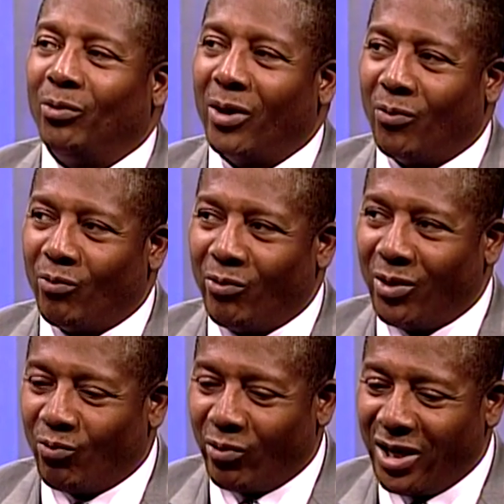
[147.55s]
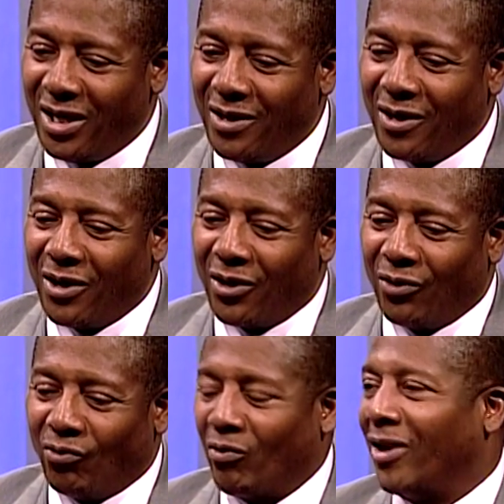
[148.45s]
We're
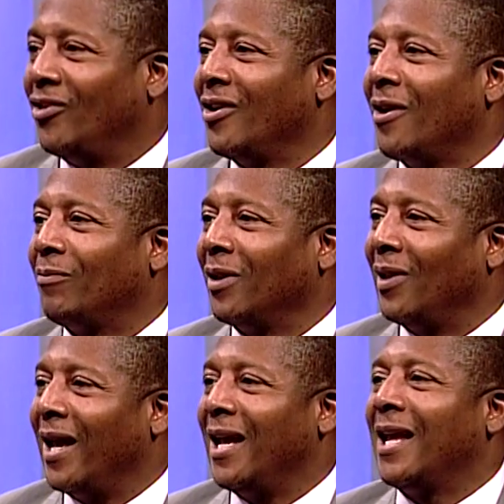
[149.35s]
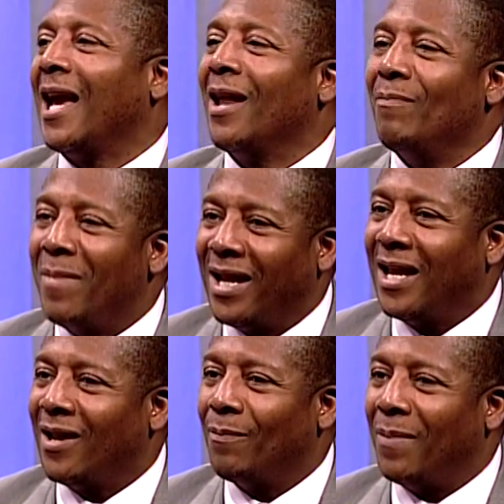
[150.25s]
dredging up the lake and
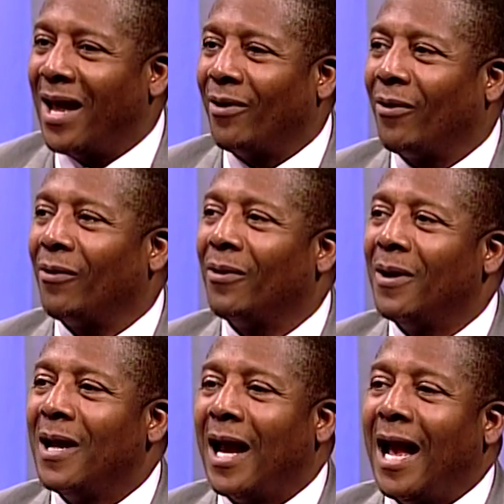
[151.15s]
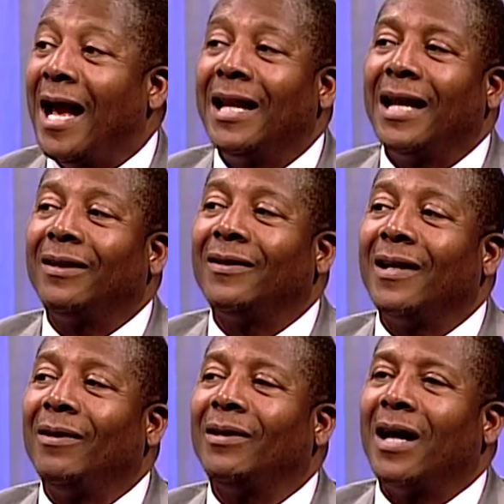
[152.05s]
making it better, and at the
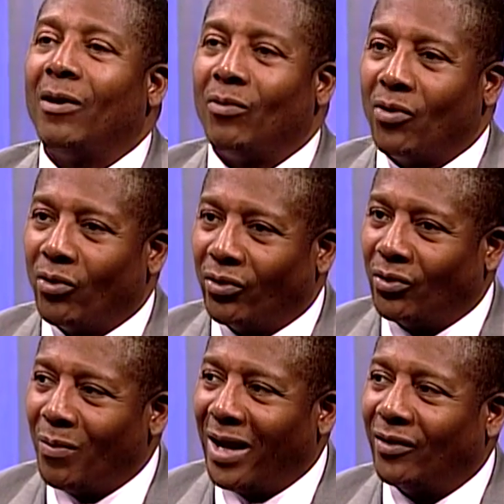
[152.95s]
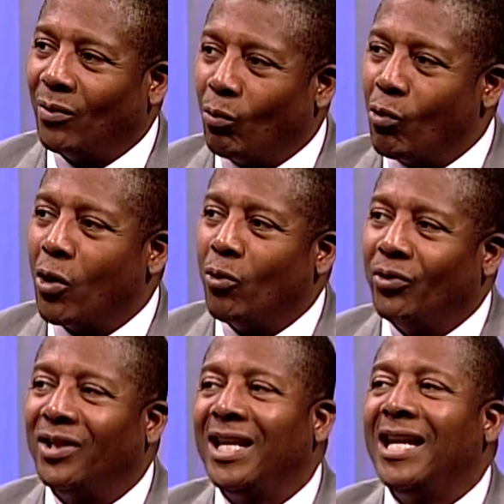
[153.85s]
same time we're going to make some
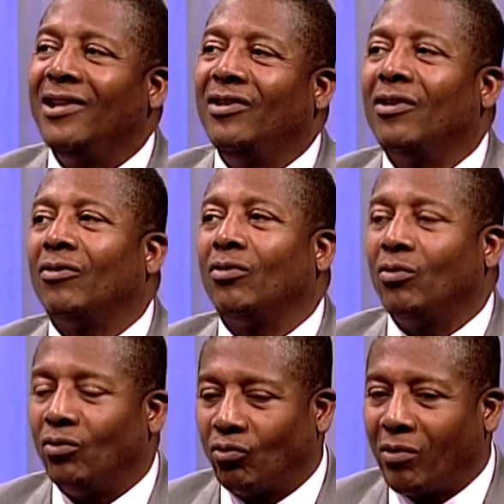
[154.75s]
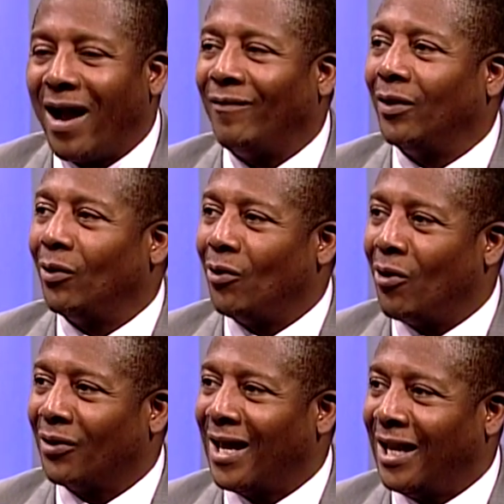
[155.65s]
roads easier to travel
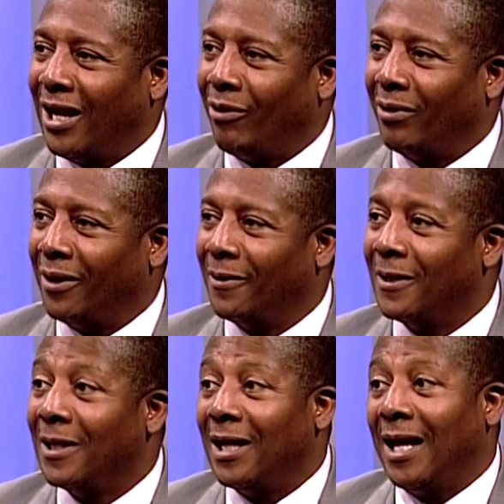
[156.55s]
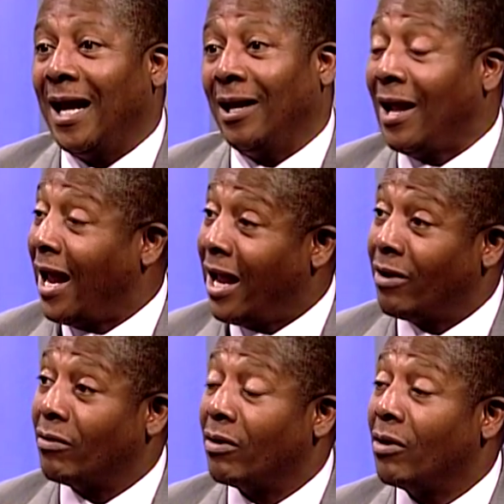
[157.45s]
along that area.
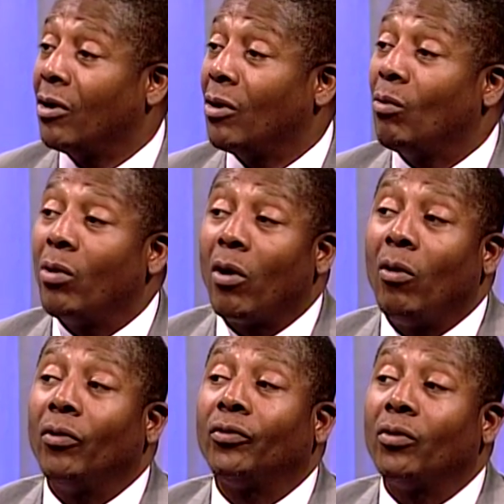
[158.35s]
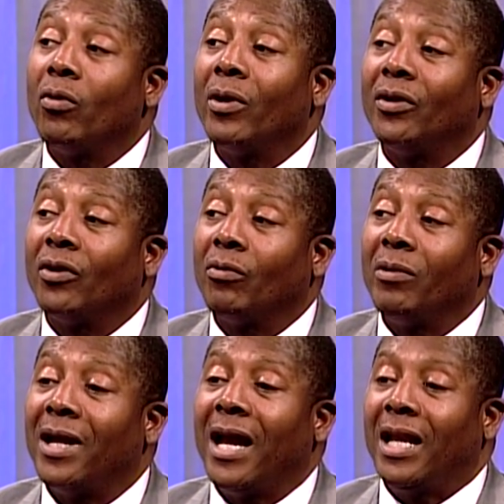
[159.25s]
And we're also going to
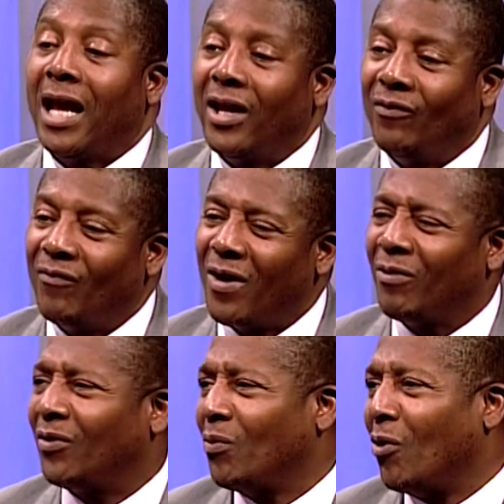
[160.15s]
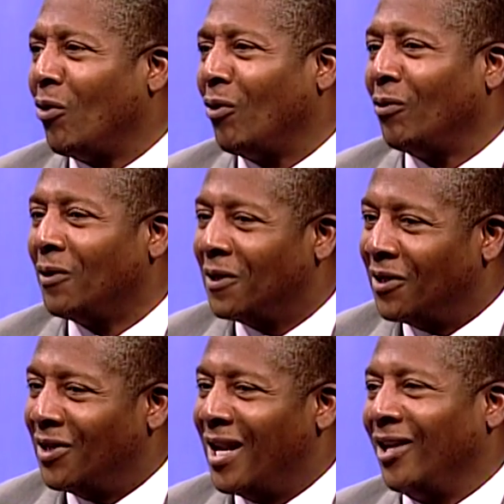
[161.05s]
create a very small
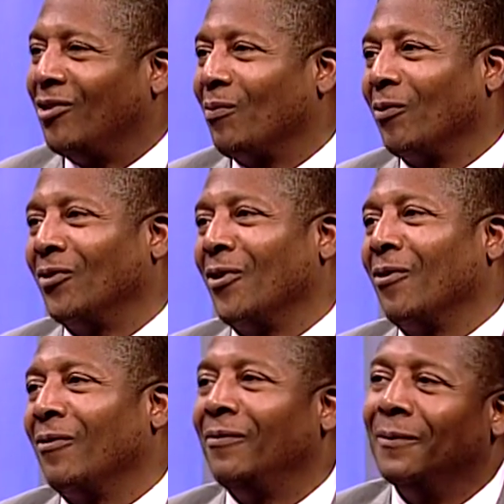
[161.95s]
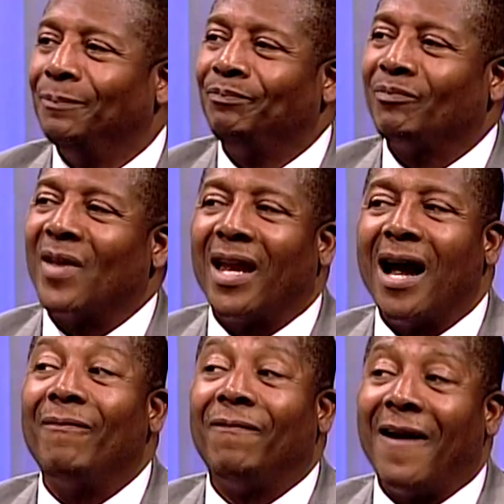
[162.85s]
nature preserve that
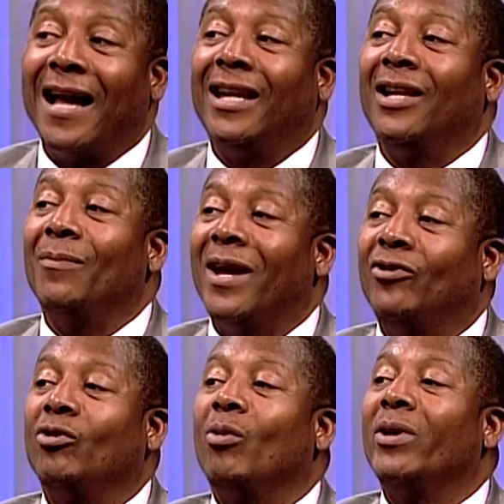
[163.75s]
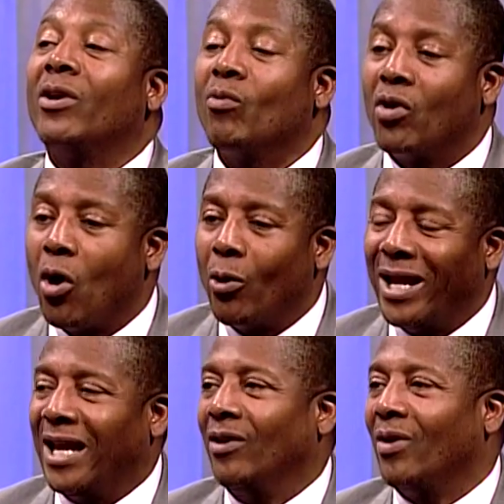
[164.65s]
I'm fighting to make sure we can go
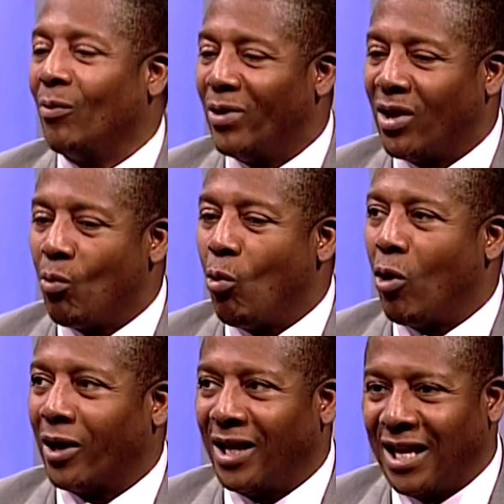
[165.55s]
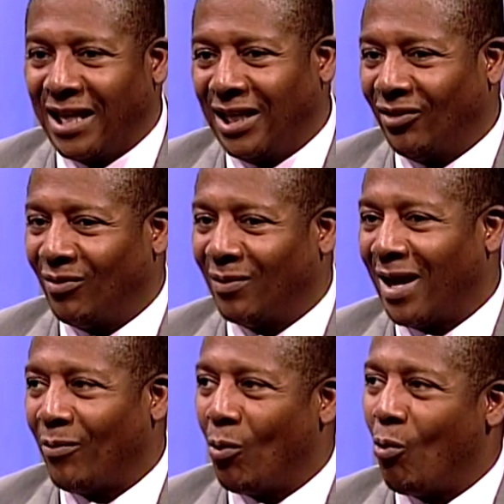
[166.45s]
in, that we can walk in, that there's some
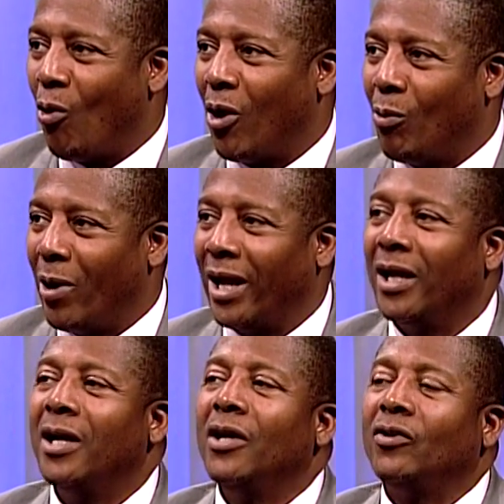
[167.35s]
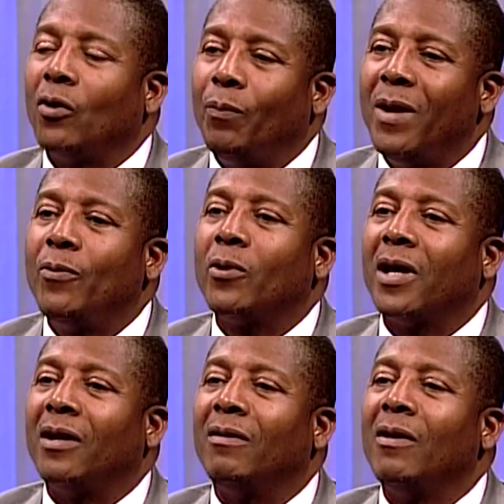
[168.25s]
type of walkway so people
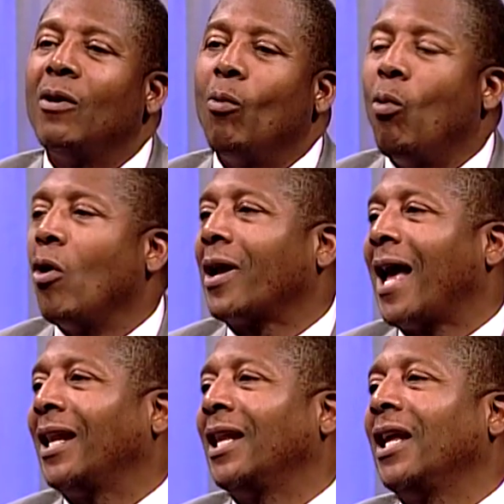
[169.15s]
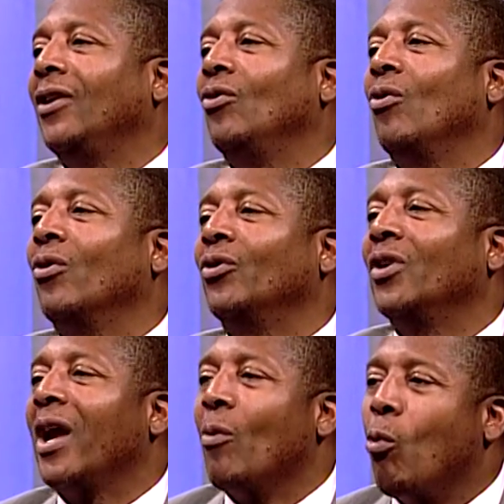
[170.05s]
can walk out of their doors
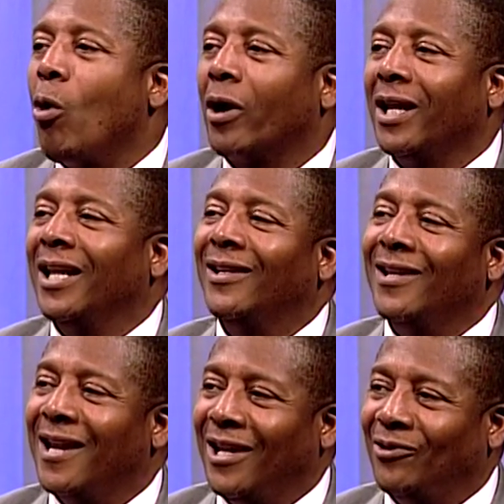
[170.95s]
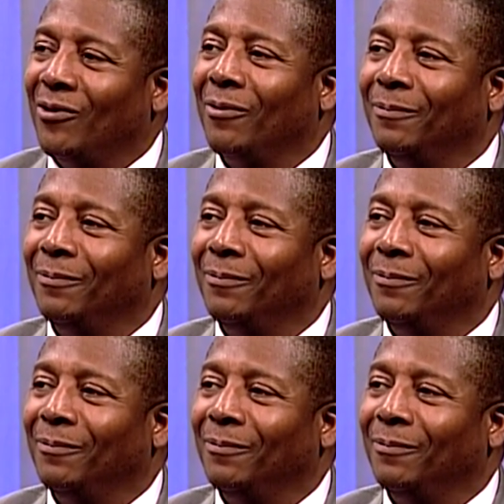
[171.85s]
and walk into nature.